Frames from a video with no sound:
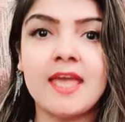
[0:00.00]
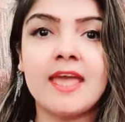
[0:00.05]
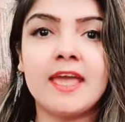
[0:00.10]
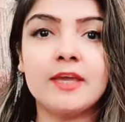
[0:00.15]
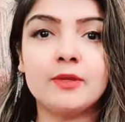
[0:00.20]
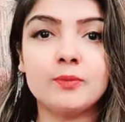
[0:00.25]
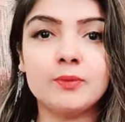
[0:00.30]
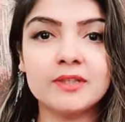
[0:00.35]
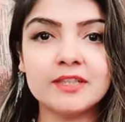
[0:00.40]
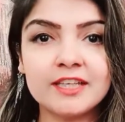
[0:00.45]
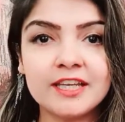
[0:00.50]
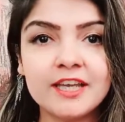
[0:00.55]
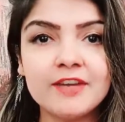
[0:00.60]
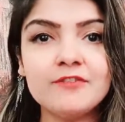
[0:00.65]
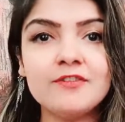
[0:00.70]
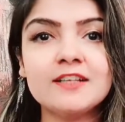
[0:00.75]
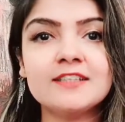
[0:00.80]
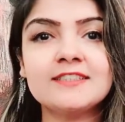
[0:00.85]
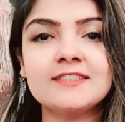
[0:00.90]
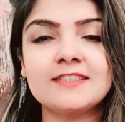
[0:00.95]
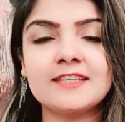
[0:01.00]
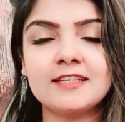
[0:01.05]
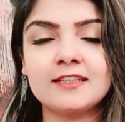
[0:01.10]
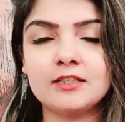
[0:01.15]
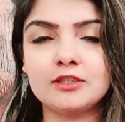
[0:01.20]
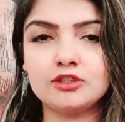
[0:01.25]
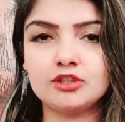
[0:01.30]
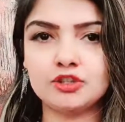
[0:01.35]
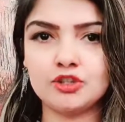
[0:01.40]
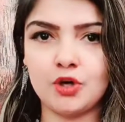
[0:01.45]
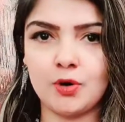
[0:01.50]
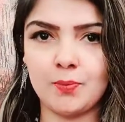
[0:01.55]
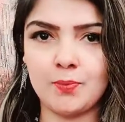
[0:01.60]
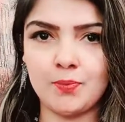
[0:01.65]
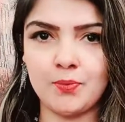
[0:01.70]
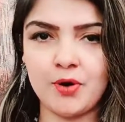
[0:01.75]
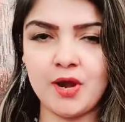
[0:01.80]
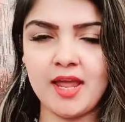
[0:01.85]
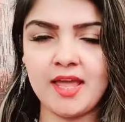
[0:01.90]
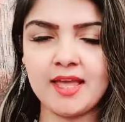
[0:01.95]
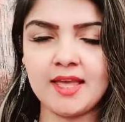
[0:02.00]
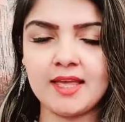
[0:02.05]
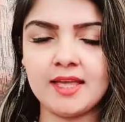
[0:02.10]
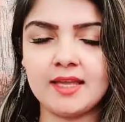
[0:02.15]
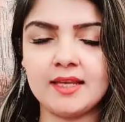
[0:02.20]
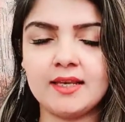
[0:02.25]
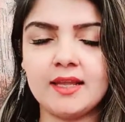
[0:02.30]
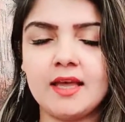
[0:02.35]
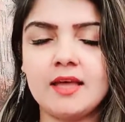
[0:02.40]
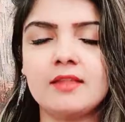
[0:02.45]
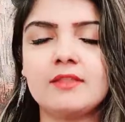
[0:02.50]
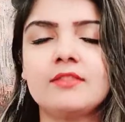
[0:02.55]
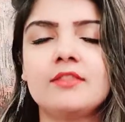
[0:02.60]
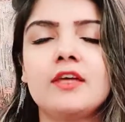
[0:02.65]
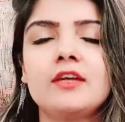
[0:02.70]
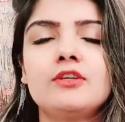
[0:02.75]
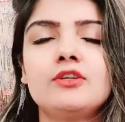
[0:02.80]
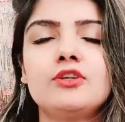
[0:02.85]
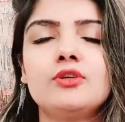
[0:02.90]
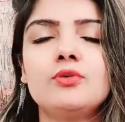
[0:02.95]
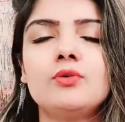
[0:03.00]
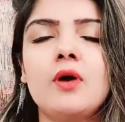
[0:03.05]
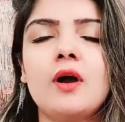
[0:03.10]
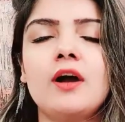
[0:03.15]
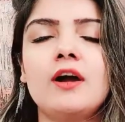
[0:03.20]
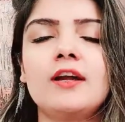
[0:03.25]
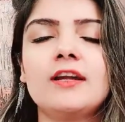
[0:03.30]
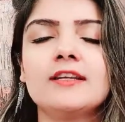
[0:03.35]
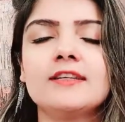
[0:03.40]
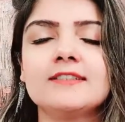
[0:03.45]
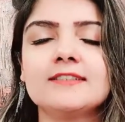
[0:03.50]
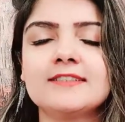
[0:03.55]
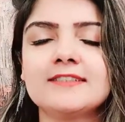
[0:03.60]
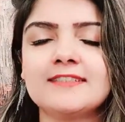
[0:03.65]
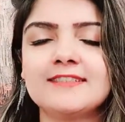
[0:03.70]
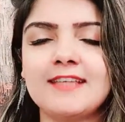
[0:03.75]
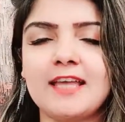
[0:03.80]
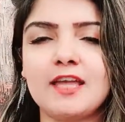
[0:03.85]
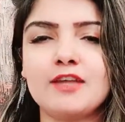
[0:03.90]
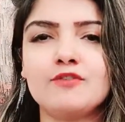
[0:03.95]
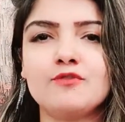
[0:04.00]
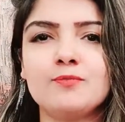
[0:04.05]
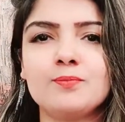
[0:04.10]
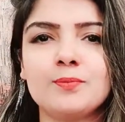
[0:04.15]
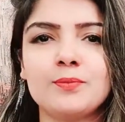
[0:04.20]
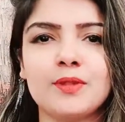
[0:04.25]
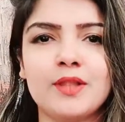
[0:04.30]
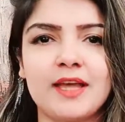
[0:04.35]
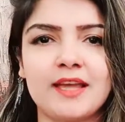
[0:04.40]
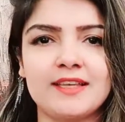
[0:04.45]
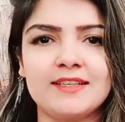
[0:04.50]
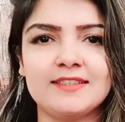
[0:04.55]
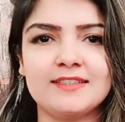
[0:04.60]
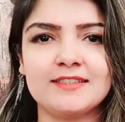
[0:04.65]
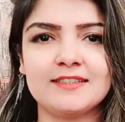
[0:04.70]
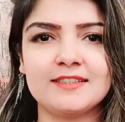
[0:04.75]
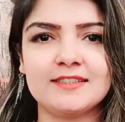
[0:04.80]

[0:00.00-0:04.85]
It will give a signal to your brain that you are in a safe place.